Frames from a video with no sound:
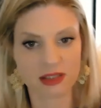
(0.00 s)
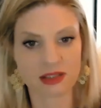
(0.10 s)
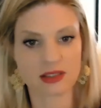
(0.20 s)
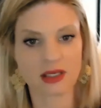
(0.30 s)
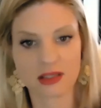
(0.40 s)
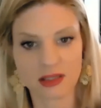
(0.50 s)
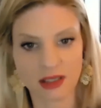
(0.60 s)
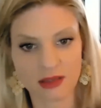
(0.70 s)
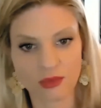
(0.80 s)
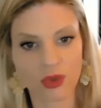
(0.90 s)
It's dot, dot,
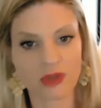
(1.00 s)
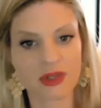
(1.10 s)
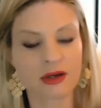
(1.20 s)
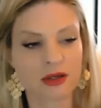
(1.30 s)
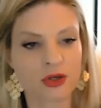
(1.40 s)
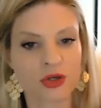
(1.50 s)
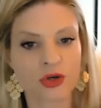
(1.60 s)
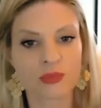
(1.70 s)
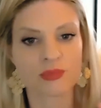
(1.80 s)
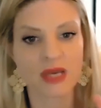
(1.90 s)
dot. Well,
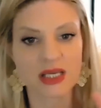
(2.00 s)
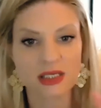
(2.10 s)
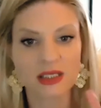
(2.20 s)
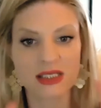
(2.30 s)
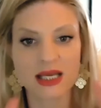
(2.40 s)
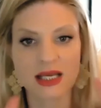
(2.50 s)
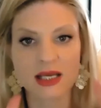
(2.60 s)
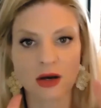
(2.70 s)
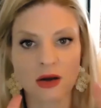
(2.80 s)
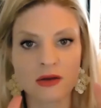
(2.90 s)
you're basically
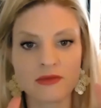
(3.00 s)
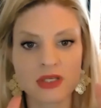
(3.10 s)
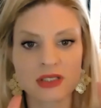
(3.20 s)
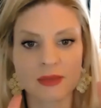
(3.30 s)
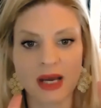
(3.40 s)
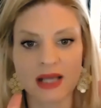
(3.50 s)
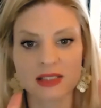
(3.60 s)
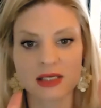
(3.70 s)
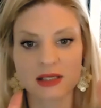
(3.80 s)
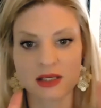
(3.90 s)
taking all of this
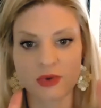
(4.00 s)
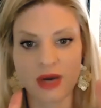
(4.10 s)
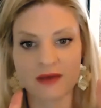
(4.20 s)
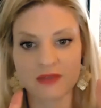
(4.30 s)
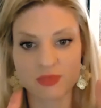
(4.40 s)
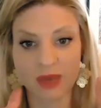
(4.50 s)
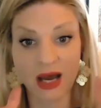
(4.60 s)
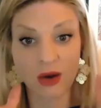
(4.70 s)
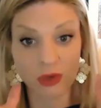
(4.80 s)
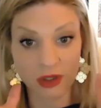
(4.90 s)
capacity that you have, this
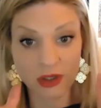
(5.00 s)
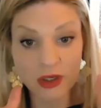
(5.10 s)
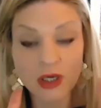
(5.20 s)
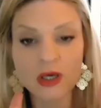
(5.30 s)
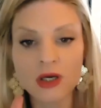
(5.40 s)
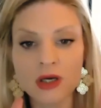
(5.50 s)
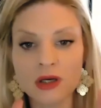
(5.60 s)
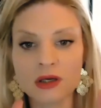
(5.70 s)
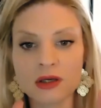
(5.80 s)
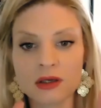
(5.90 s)
power,
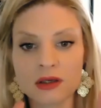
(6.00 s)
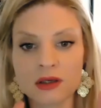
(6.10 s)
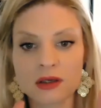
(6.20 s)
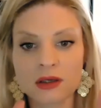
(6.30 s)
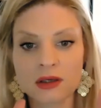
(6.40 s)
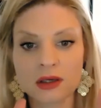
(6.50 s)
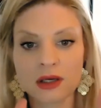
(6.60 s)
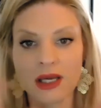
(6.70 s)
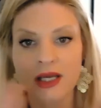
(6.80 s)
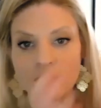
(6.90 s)
and
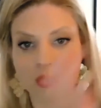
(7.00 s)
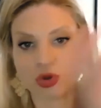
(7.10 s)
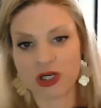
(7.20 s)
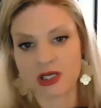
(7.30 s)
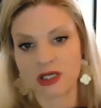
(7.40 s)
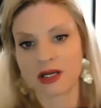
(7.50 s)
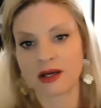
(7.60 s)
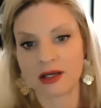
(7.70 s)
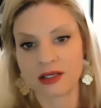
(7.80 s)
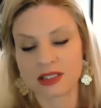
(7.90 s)
you're putting it
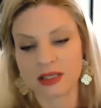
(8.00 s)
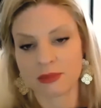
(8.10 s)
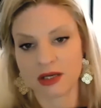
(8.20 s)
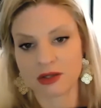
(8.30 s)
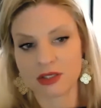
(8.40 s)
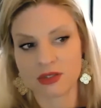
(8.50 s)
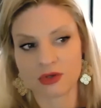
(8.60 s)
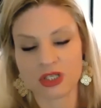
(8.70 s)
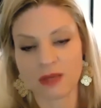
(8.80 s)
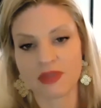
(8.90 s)
in somebody else's
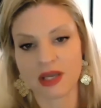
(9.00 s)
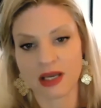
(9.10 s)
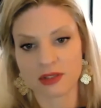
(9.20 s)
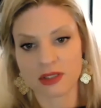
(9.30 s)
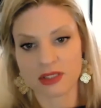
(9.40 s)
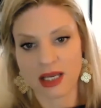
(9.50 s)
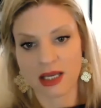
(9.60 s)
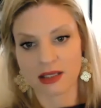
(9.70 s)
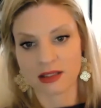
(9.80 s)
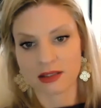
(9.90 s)
or something else's
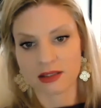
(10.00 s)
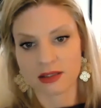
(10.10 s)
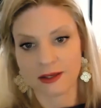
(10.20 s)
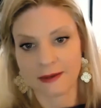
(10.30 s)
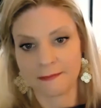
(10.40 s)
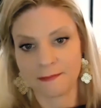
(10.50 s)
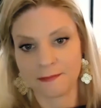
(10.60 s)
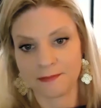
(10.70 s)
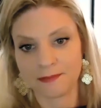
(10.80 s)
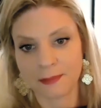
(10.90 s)
hands.
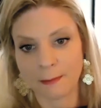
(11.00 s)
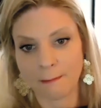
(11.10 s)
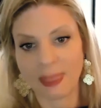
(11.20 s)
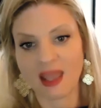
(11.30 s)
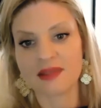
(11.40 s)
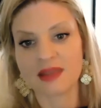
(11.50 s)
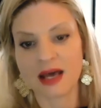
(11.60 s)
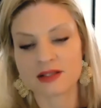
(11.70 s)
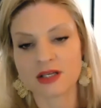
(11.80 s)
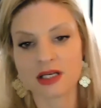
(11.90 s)
And
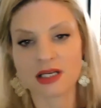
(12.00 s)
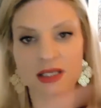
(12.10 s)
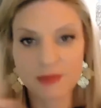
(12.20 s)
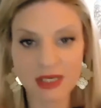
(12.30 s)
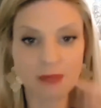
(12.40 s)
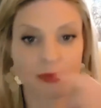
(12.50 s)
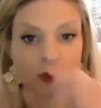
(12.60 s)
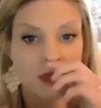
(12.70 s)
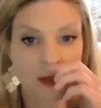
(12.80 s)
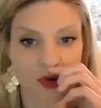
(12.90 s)
that's going to keep you
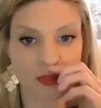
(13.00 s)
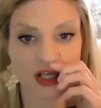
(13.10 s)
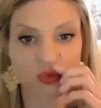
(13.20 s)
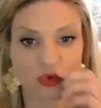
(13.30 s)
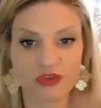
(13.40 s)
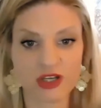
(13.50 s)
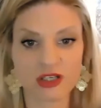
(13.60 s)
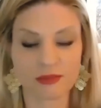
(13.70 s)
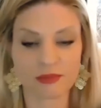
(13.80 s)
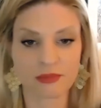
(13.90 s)
in that perpetual
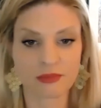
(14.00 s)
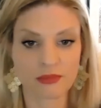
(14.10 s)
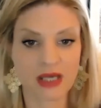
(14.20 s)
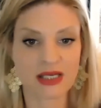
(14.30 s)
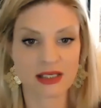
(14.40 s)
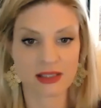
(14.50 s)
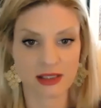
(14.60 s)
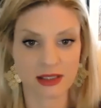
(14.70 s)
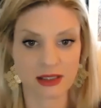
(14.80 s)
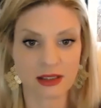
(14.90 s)
victim
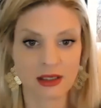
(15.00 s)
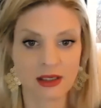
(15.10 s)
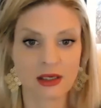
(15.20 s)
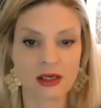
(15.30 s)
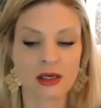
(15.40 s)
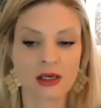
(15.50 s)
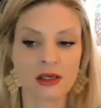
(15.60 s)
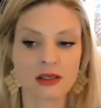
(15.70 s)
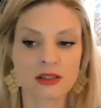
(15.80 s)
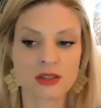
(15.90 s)
identity.
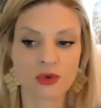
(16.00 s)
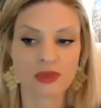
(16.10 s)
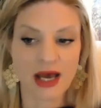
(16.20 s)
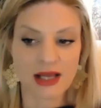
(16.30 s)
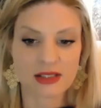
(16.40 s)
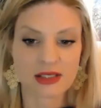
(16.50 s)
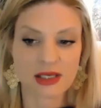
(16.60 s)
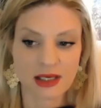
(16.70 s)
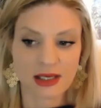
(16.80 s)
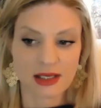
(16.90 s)
So that's
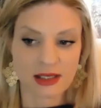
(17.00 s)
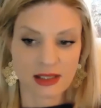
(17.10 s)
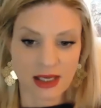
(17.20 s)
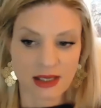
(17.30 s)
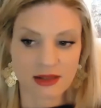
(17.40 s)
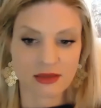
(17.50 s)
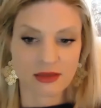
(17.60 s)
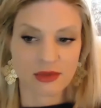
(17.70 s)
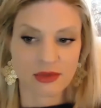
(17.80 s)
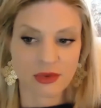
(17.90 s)
like
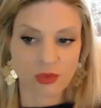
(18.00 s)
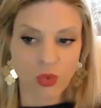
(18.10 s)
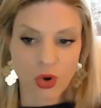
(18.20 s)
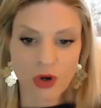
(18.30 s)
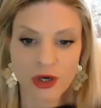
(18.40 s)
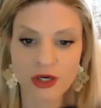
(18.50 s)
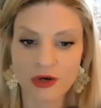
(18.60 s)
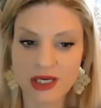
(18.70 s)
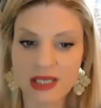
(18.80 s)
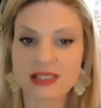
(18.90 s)
the warrior